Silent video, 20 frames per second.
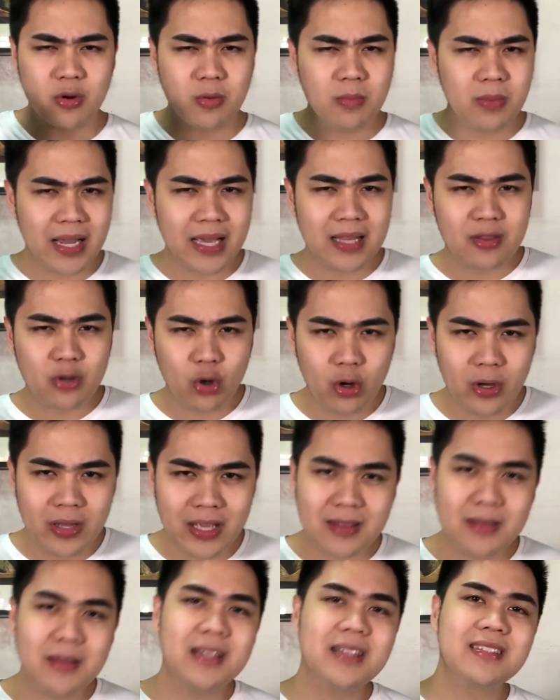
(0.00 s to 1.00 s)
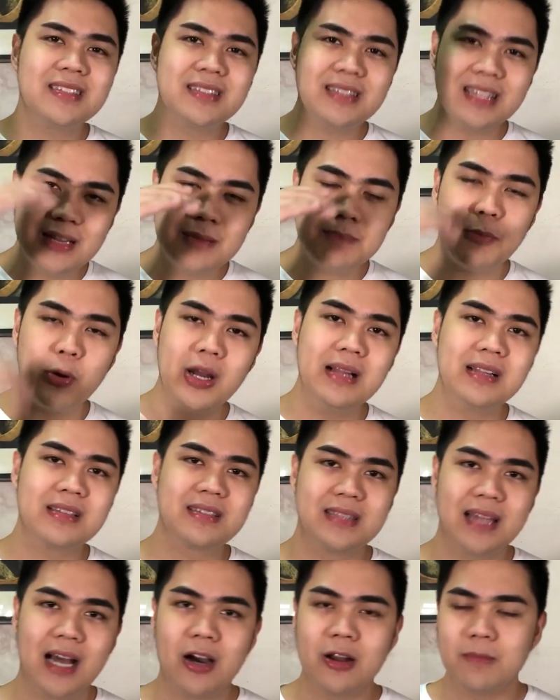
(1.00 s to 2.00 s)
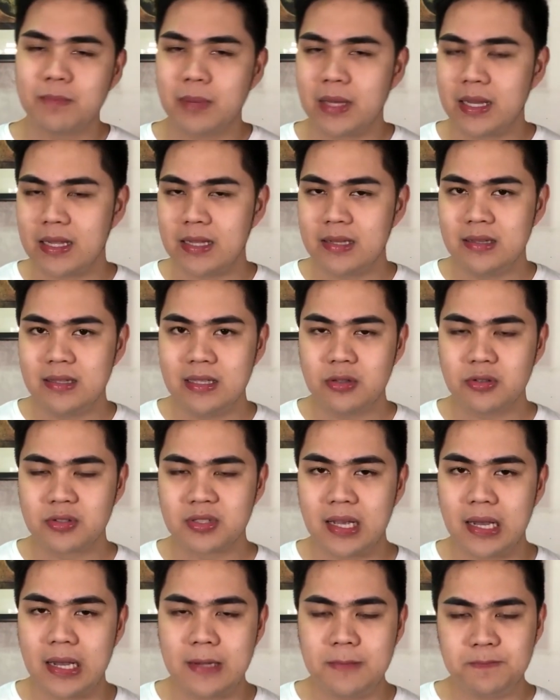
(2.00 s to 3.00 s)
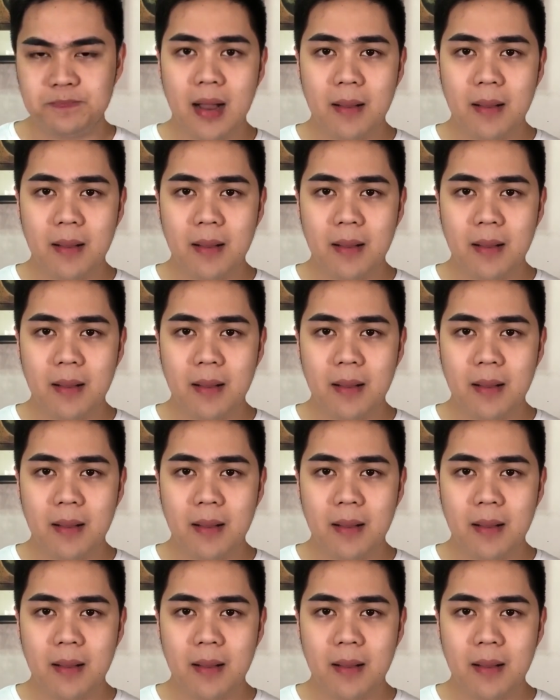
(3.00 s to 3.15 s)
Kumbaga, it still boils down pa rin dito sa